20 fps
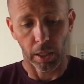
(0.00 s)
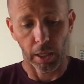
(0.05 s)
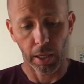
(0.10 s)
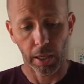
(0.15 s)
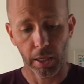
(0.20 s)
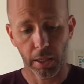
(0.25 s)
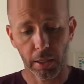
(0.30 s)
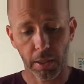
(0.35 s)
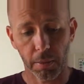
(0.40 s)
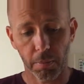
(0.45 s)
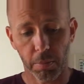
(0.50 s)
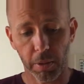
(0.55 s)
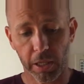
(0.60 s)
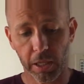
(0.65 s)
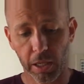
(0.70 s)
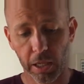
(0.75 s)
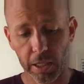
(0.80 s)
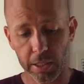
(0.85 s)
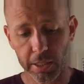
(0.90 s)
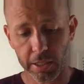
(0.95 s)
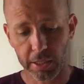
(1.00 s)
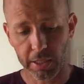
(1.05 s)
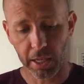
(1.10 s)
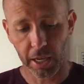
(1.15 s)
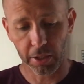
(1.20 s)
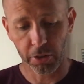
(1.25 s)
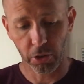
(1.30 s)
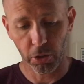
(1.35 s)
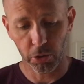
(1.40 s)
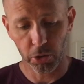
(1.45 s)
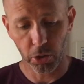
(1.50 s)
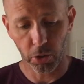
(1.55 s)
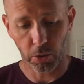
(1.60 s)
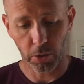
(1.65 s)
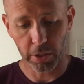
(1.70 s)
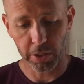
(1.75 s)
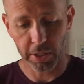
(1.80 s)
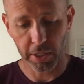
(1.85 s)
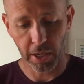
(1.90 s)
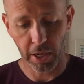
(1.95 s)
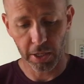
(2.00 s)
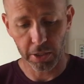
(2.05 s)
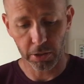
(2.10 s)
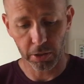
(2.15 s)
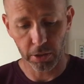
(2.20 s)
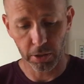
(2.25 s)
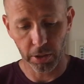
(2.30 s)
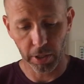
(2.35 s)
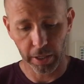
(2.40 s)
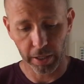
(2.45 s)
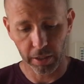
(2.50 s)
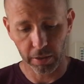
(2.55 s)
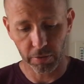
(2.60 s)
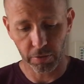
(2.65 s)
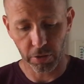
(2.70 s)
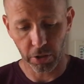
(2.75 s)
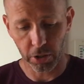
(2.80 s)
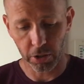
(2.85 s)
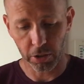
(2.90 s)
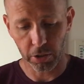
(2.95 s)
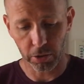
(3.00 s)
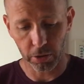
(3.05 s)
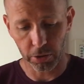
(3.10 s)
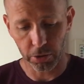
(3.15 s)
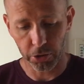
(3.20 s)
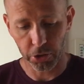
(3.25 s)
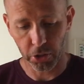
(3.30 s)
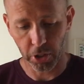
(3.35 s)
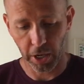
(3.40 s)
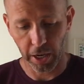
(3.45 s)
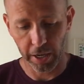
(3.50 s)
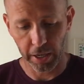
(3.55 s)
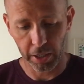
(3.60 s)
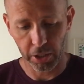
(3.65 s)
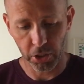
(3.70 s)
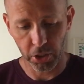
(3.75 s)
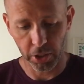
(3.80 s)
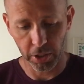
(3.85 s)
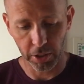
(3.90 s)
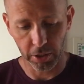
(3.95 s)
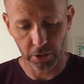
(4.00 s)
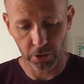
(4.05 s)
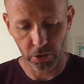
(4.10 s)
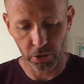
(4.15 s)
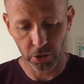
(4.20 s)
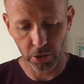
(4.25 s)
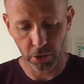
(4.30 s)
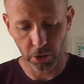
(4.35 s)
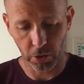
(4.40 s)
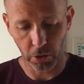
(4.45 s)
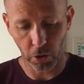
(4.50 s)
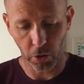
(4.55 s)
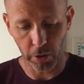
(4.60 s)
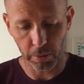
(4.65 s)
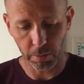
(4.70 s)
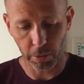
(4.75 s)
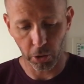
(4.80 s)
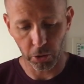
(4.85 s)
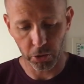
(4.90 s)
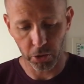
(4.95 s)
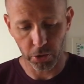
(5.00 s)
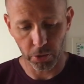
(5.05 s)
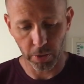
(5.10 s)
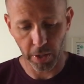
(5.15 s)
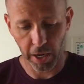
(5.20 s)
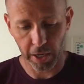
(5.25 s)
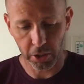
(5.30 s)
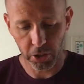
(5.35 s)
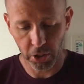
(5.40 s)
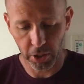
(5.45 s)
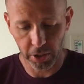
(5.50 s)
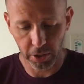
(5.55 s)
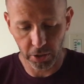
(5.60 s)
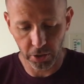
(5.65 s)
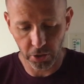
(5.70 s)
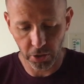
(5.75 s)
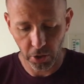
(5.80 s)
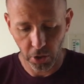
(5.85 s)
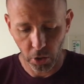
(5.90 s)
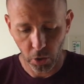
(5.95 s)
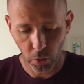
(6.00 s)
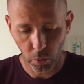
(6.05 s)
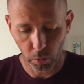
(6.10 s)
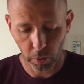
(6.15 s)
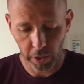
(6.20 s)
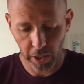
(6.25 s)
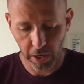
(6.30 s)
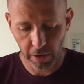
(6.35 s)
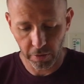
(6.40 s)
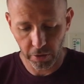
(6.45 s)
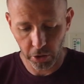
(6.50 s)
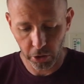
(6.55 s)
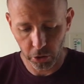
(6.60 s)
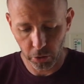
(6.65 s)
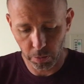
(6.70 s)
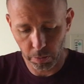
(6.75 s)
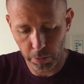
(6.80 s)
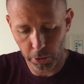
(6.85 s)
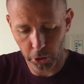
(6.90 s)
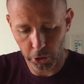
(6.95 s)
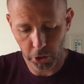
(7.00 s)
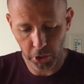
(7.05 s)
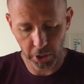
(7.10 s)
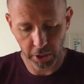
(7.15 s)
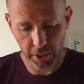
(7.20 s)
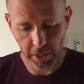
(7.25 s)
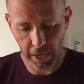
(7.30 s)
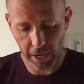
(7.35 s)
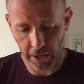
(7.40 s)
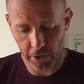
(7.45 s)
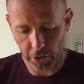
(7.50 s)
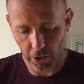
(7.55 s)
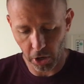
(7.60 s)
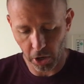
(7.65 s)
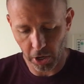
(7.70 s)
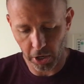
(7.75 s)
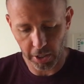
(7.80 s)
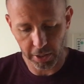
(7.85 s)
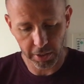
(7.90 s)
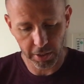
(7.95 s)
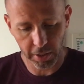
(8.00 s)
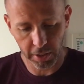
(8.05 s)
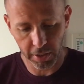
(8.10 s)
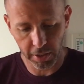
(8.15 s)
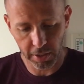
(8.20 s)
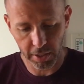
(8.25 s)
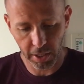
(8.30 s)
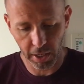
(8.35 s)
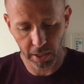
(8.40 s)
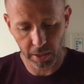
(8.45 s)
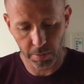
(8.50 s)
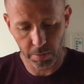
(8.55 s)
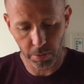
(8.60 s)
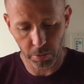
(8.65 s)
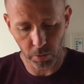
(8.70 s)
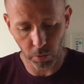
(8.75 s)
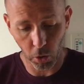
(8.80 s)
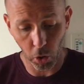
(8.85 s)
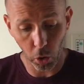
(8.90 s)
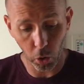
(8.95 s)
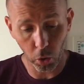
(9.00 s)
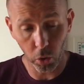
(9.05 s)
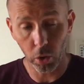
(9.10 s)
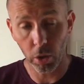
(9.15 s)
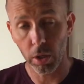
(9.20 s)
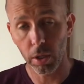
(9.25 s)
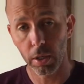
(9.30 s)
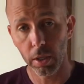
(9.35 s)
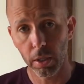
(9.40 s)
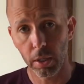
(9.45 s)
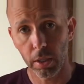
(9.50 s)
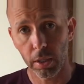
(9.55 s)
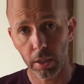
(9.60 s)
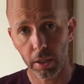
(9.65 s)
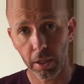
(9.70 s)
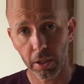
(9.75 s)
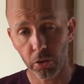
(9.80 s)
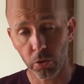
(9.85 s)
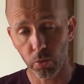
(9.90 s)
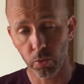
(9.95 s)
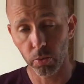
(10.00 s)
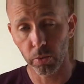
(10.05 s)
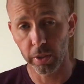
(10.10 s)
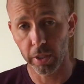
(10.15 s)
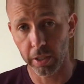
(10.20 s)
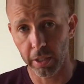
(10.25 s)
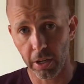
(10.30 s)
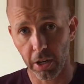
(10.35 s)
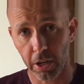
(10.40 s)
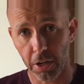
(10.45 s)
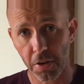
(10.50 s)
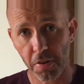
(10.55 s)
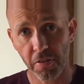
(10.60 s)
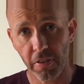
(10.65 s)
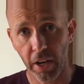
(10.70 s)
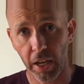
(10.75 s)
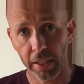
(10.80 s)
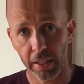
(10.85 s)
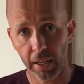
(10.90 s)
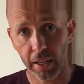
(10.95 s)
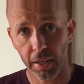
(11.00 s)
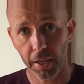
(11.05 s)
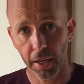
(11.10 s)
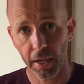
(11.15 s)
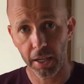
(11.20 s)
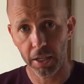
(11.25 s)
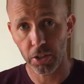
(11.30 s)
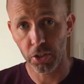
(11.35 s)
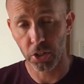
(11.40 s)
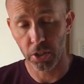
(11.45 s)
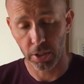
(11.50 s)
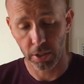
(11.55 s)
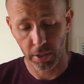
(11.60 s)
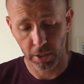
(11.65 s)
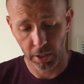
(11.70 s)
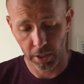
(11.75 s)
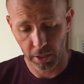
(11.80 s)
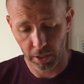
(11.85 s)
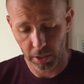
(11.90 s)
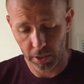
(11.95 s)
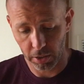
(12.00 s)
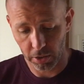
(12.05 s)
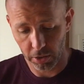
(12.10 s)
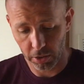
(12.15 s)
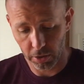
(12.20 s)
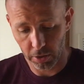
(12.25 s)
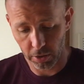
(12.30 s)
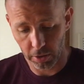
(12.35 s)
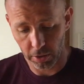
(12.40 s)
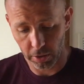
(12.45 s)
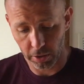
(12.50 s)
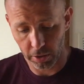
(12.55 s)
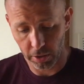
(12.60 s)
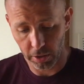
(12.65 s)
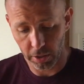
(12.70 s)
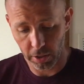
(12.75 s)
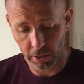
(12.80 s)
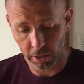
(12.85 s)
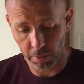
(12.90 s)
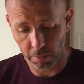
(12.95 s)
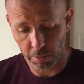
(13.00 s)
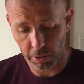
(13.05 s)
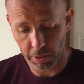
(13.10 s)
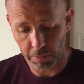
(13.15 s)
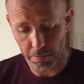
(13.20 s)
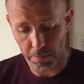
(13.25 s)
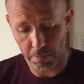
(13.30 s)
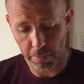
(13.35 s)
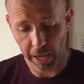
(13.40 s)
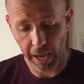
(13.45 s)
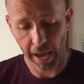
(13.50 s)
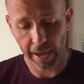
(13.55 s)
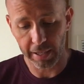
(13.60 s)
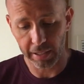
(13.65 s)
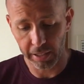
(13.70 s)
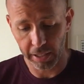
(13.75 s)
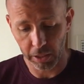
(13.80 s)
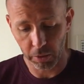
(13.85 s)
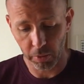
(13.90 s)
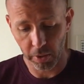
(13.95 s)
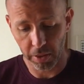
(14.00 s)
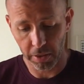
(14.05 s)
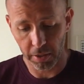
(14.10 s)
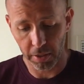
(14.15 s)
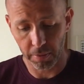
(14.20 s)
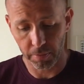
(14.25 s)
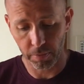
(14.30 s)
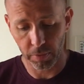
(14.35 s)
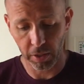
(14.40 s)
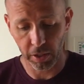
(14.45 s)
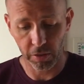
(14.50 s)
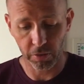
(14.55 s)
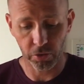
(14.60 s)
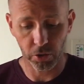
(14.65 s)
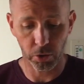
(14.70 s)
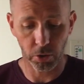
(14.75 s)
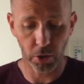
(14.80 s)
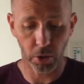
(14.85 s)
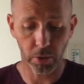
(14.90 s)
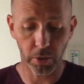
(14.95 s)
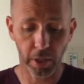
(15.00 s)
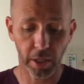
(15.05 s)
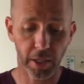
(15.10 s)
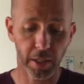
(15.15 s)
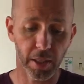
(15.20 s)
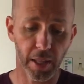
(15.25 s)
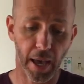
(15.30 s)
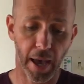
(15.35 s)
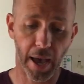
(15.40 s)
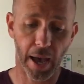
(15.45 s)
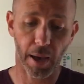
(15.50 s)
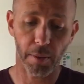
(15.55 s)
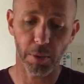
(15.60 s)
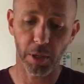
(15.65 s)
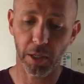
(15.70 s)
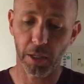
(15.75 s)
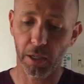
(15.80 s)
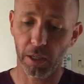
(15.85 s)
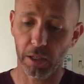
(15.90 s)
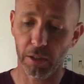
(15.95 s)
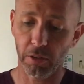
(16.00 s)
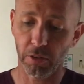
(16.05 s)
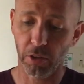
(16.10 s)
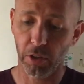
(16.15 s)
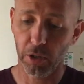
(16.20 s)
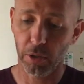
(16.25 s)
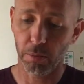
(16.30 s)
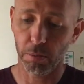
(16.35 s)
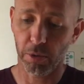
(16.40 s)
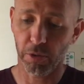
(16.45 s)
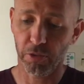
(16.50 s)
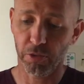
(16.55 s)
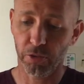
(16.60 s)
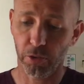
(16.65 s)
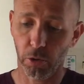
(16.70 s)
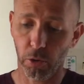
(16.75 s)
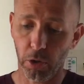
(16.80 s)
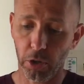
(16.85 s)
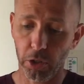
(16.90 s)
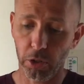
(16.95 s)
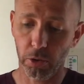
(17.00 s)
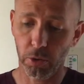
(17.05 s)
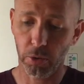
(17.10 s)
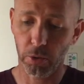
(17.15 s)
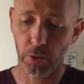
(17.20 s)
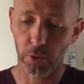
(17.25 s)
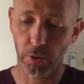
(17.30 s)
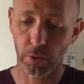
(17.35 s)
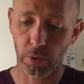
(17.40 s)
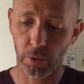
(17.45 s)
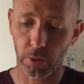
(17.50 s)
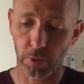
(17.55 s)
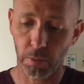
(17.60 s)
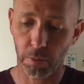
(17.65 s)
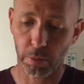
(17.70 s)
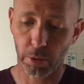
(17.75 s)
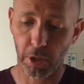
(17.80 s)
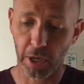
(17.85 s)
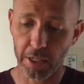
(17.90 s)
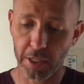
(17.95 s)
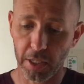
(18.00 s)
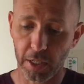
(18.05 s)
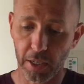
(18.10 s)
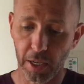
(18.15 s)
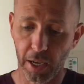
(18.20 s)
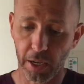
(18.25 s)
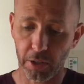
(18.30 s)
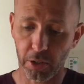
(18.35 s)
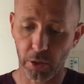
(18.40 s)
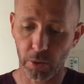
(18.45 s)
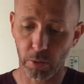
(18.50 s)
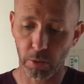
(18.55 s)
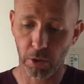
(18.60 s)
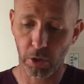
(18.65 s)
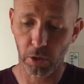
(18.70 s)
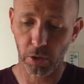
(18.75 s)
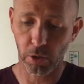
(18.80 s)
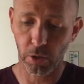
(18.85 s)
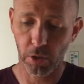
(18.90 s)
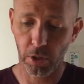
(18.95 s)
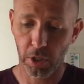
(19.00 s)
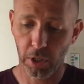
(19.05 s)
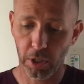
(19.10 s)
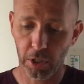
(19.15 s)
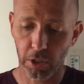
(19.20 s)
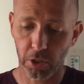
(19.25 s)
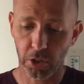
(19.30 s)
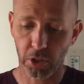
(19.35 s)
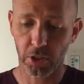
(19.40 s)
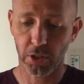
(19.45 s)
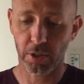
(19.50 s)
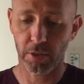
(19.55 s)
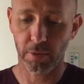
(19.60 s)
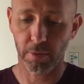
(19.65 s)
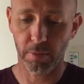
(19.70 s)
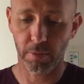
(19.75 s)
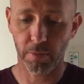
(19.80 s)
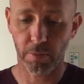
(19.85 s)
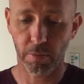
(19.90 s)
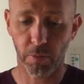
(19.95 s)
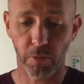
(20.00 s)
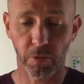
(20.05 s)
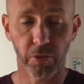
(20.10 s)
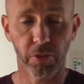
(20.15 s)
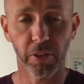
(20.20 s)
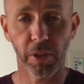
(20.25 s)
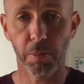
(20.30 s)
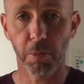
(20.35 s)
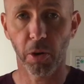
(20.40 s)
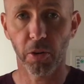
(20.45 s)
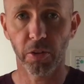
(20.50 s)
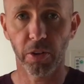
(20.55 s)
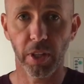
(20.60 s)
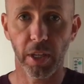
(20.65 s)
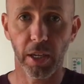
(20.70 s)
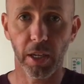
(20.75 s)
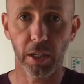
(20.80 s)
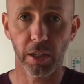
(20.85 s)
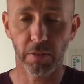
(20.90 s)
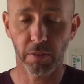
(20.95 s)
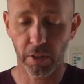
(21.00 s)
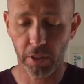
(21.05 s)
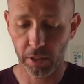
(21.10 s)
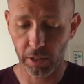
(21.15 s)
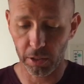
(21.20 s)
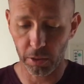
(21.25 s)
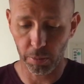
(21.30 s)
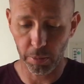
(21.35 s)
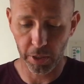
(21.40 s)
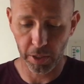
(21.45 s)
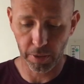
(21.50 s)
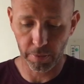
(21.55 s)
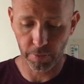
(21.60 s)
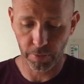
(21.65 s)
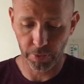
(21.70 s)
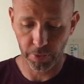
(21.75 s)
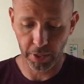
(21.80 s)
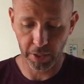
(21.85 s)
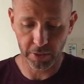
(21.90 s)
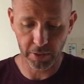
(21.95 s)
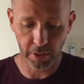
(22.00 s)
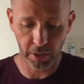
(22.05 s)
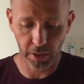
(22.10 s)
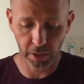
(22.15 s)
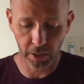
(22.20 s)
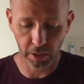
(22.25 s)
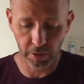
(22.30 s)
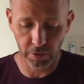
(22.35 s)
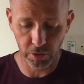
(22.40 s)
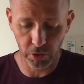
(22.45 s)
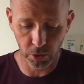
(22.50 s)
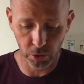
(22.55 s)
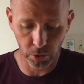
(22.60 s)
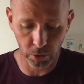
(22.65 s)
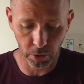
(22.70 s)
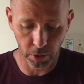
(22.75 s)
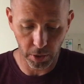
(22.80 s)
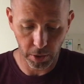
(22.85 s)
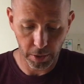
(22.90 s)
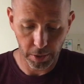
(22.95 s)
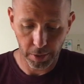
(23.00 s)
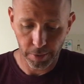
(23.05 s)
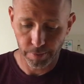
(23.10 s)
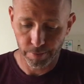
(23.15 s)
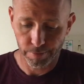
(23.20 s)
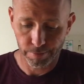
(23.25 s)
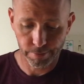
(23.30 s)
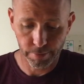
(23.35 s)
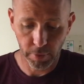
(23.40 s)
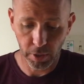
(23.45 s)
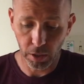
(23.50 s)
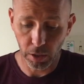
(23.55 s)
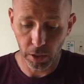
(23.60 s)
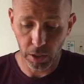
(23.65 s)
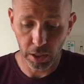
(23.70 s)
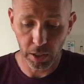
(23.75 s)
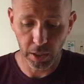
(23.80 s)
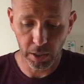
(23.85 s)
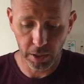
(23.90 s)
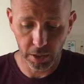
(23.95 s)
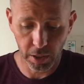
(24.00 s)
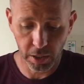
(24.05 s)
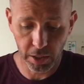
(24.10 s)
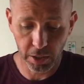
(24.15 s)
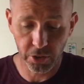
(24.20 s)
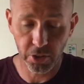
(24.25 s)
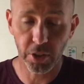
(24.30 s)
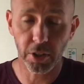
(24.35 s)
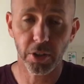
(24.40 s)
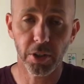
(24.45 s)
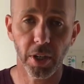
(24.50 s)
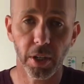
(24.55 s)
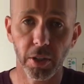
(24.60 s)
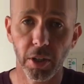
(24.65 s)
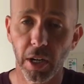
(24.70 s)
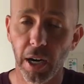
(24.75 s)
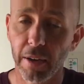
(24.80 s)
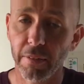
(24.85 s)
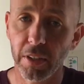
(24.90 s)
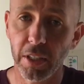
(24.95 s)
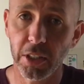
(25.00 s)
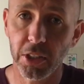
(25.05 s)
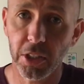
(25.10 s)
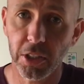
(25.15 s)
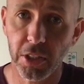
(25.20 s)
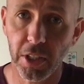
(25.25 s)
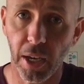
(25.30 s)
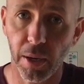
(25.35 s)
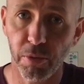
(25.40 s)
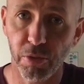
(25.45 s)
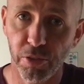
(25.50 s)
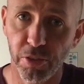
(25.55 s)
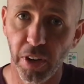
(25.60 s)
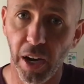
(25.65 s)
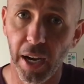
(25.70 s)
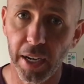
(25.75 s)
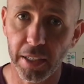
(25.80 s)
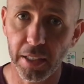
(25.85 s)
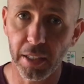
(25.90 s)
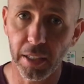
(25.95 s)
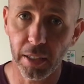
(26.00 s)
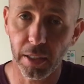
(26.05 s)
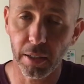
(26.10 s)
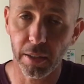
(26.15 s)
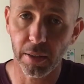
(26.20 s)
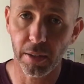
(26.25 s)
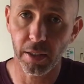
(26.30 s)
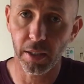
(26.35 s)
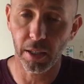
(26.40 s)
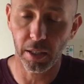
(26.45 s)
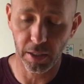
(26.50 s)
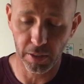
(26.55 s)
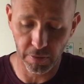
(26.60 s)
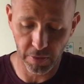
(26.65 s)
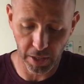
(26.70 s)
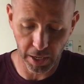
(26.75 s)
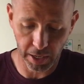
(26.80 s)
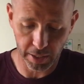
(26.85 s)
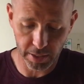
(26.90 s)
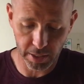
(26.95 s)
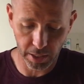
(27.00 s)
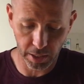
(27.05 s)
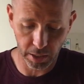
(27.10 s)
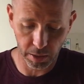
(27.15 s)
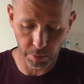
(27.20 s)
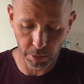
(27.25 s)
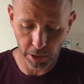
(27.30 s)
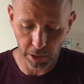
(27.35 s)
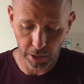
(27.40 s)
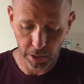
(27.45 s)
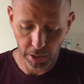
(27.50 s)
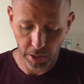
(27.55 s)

And because it's got those horizontal and vertical striations, going both directions, whenever you push it down onto the tape roll, it's really hard to find that edge, and you're going to be battling with it. If you don't get in the habit of, before you press it down to the roll, just flip over the end of it a little bit. That's going to give you, an easier time. You're going to have an easier time finding the end of that tape.